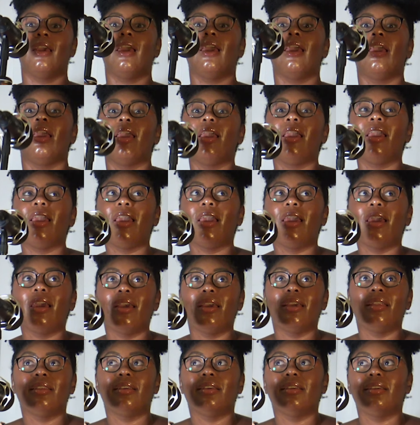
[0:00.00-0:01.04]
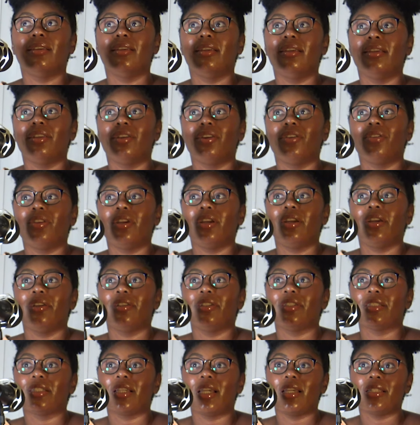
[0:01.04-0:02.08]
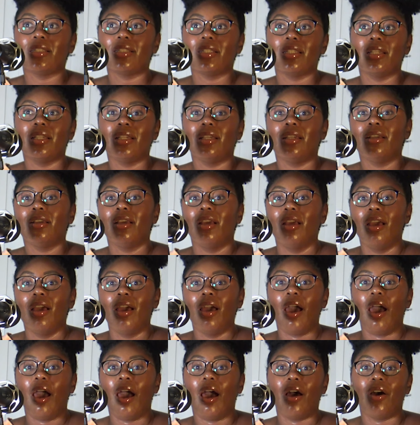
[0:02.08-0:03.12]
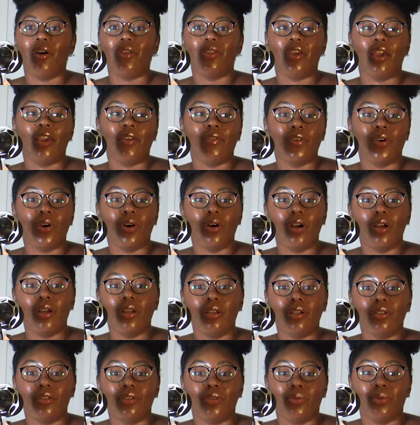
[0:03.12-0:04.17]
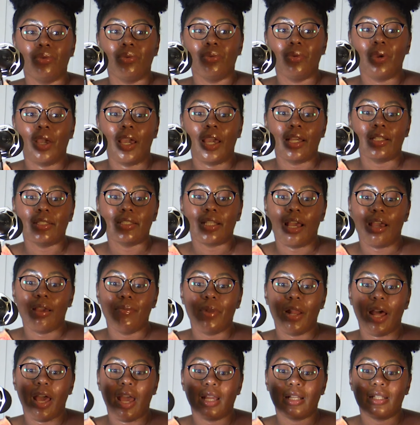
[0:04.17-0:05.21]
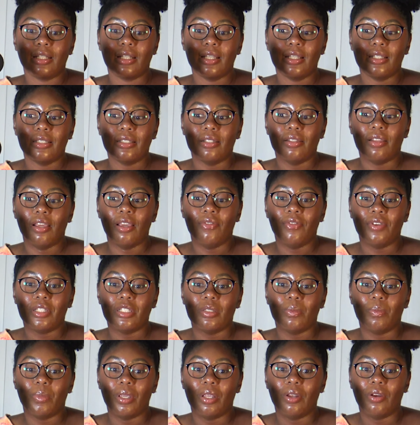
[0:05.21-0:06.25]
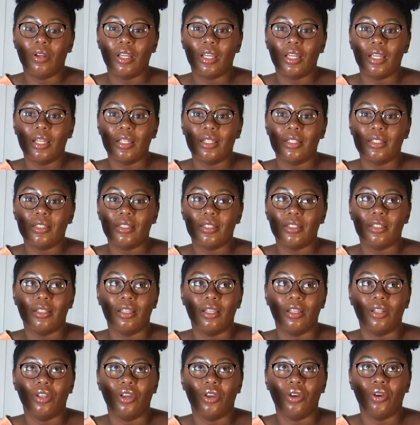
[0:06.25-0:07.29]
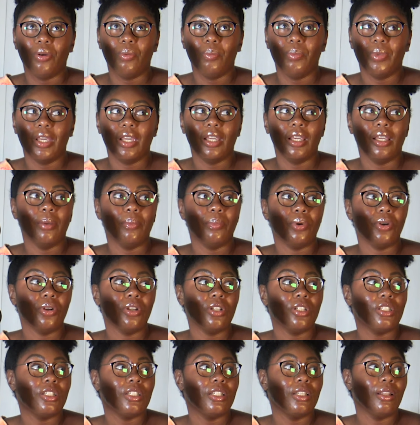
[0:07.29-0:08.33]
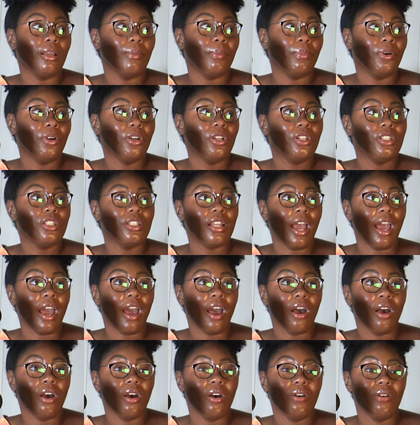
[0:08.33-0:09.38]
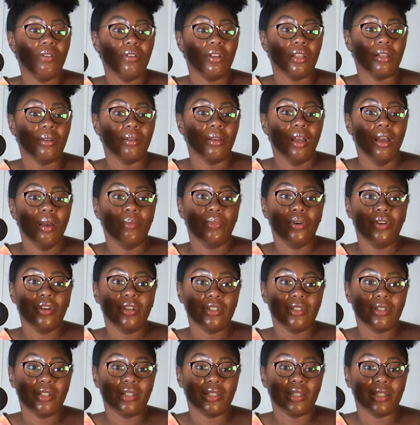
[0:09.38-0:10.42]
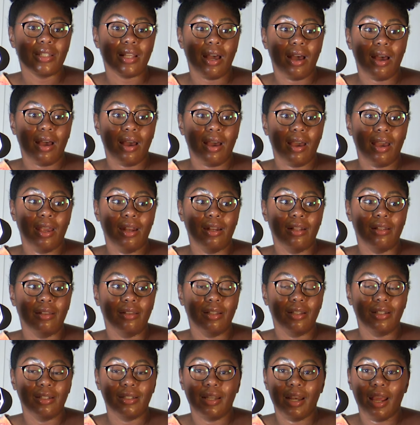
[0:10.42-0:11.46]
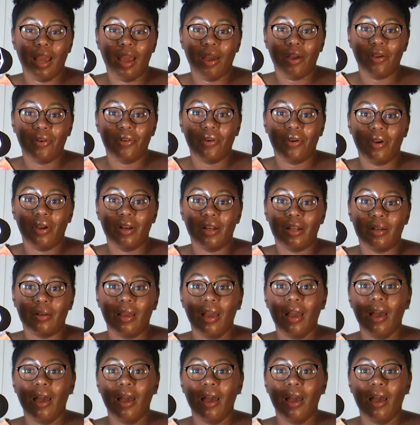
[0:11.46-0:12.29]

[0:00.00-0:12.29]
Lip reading: and, they're discussing how they've gone through anti-blackness and they've experienced, being pushed out and pushed aside and looked down on, and